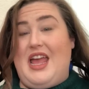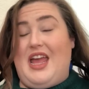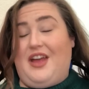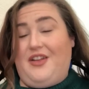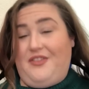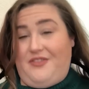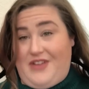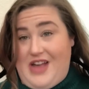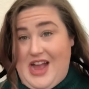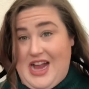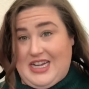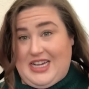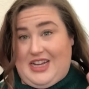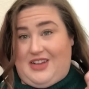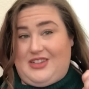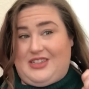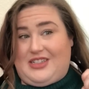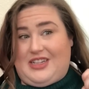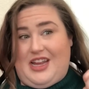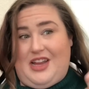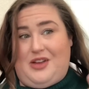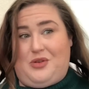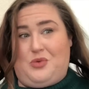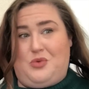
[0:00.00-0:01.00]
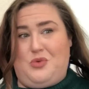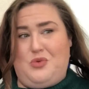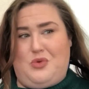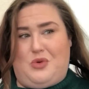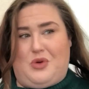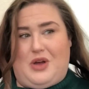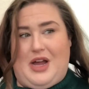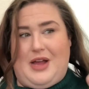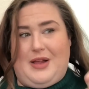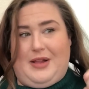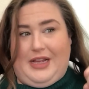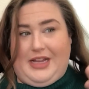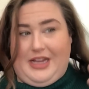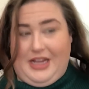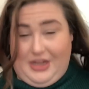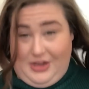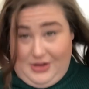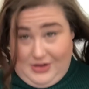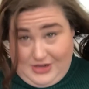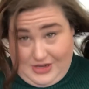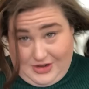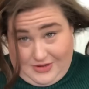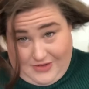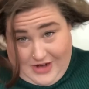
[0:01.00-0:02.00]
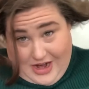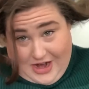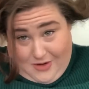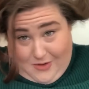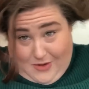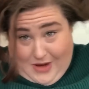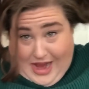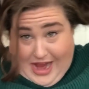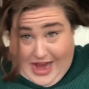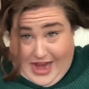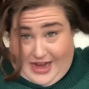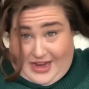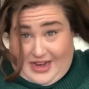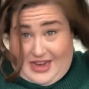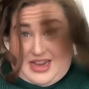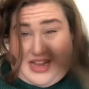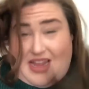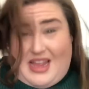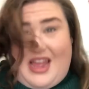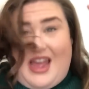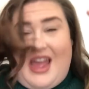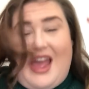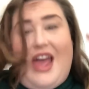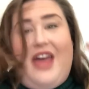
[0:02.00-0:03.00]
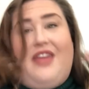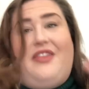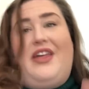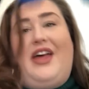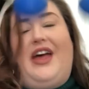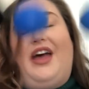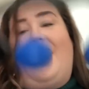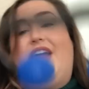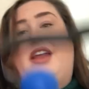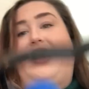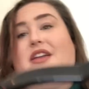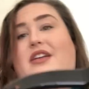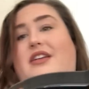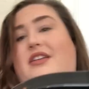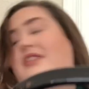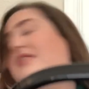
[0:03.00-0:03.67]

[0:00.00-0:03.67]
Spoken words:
In fact, I was like, ooh, I like used it right away, and then